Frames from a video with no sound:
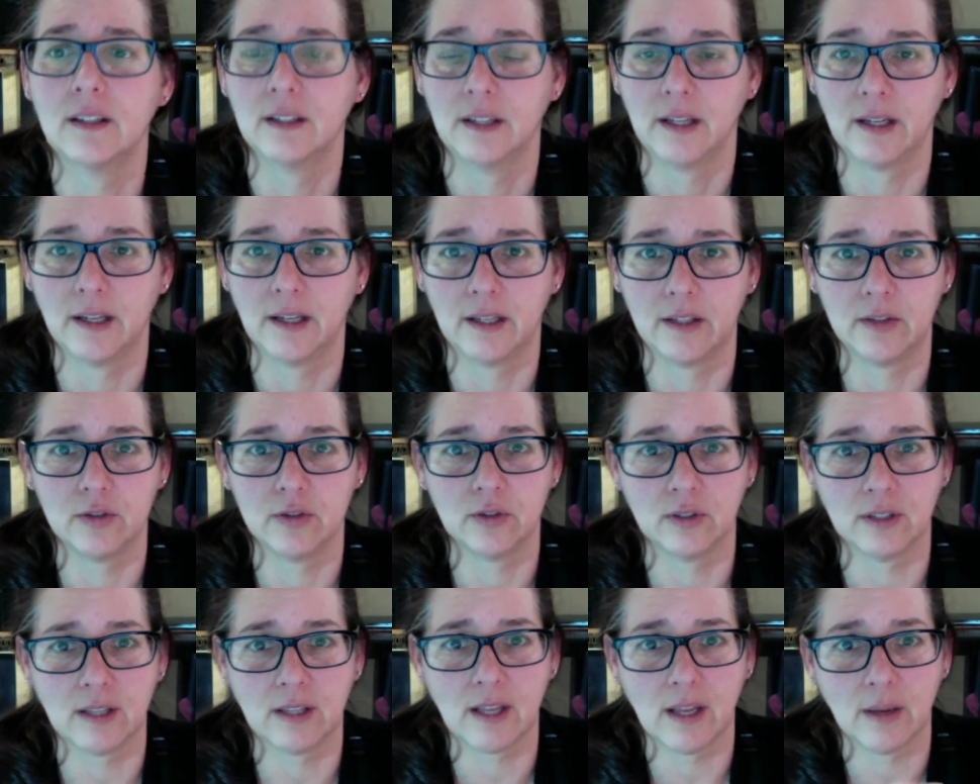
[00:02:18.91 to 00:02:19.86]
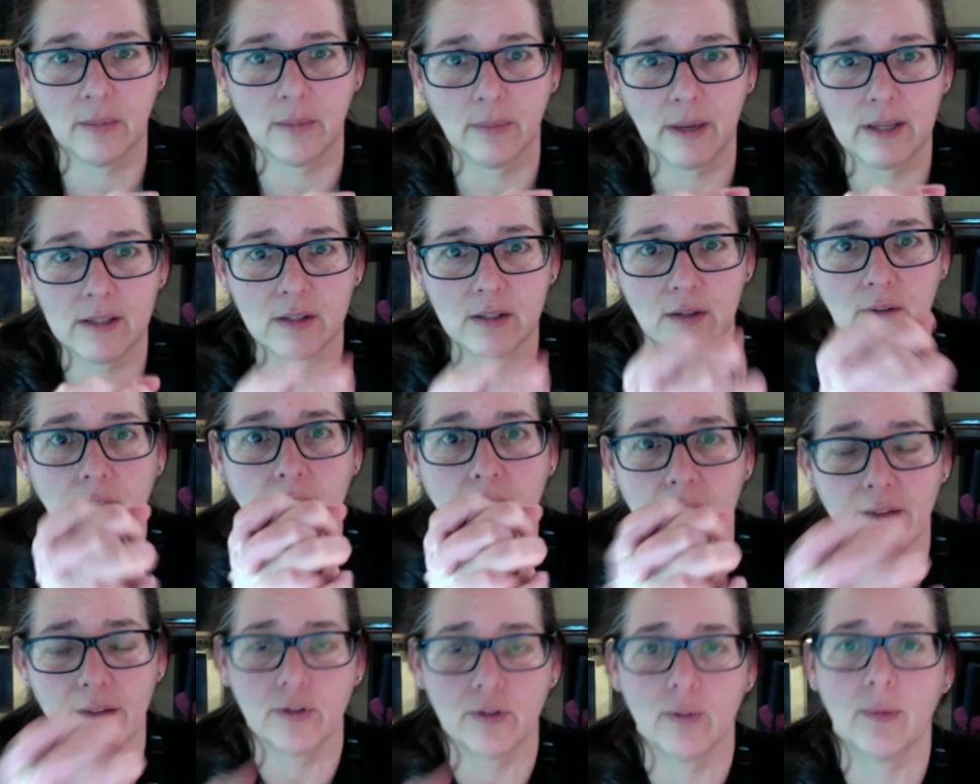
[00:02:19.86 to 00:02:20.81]
And I usually can't wait till
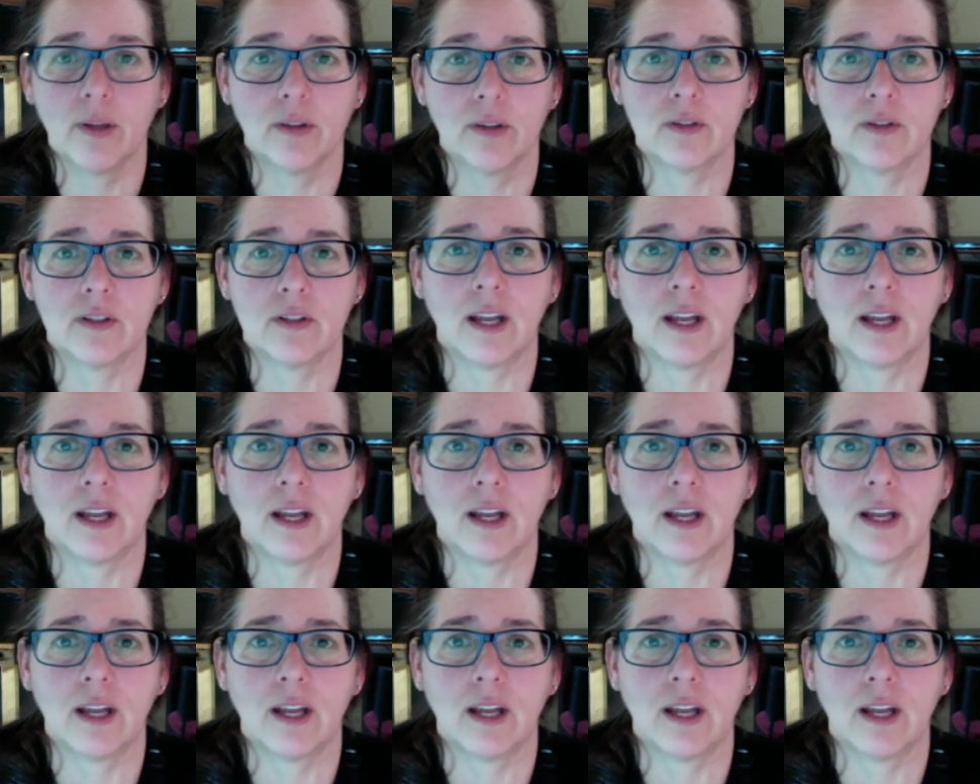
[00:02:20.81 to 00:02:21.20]
after Mother's